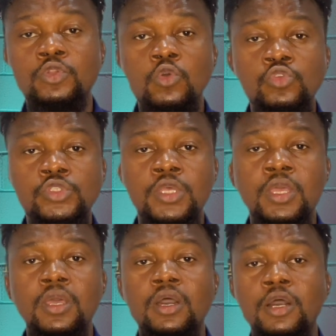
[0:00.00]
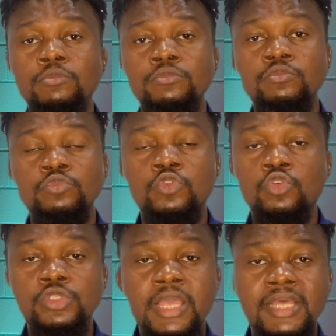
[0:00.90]
with
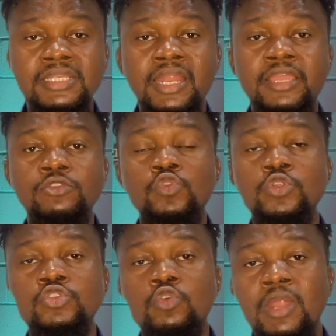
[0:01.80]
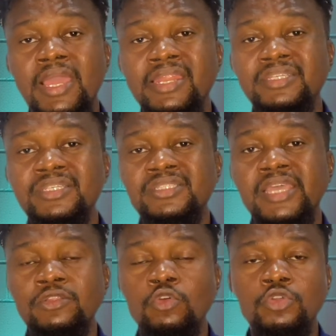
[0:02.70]
those guys that are into the solar energy
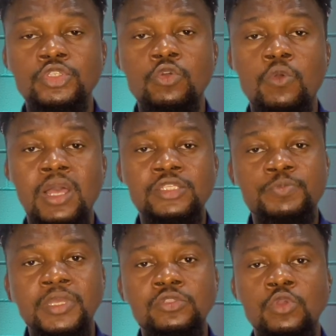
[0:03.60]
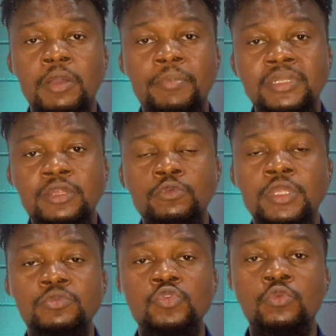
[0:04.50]
technological aspect. You can partner
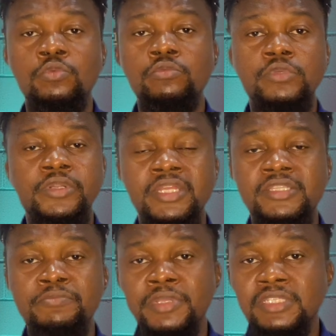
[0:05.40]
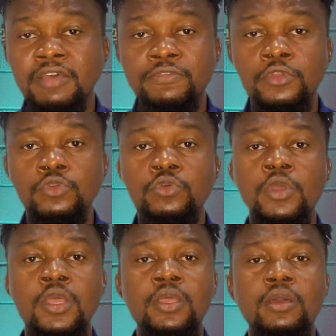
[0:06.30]
with them to create a meter for you,
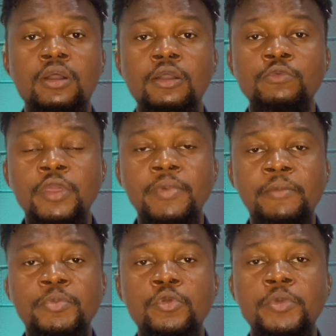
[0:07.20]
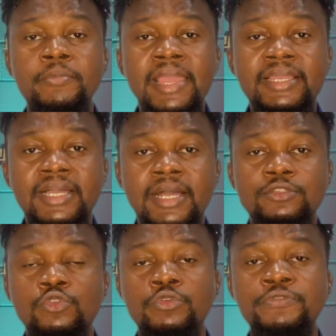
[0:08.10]
whereby people will be buying
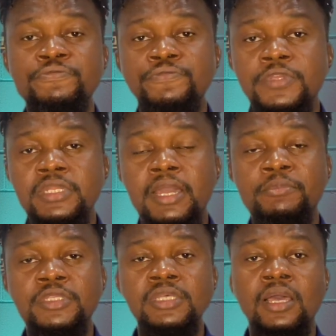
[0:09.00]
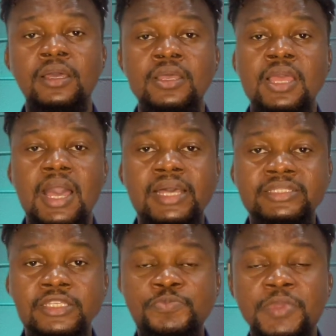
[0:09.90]
card to refill their meter
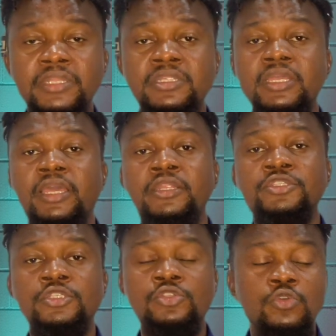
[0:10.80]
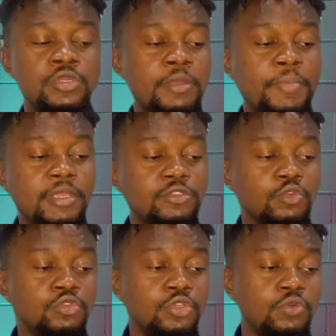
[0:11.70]
as they spend the energy. So it
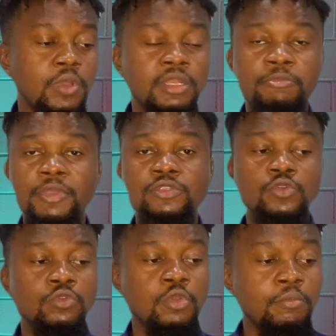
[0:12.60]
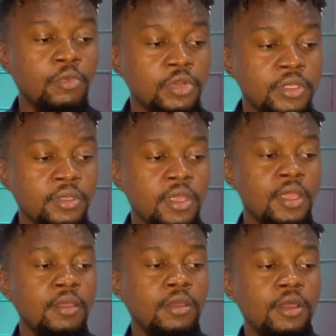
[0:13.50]
depends on you and depends on your money,
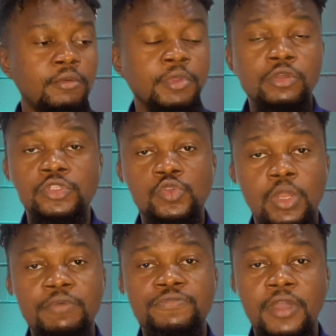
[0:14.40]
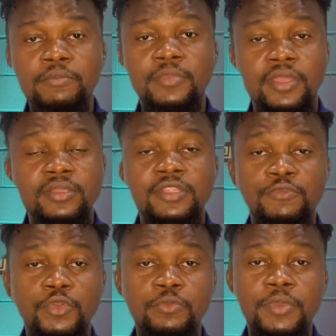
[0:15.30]
because the solar farm
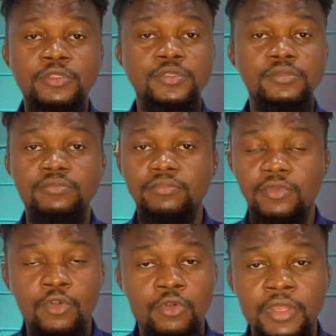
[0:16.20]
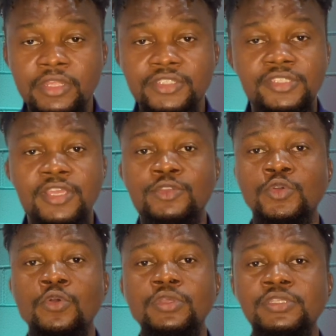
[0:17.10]
development or energy
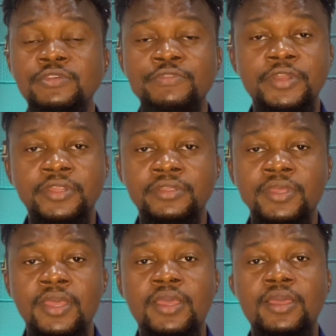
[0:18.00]
sector is a very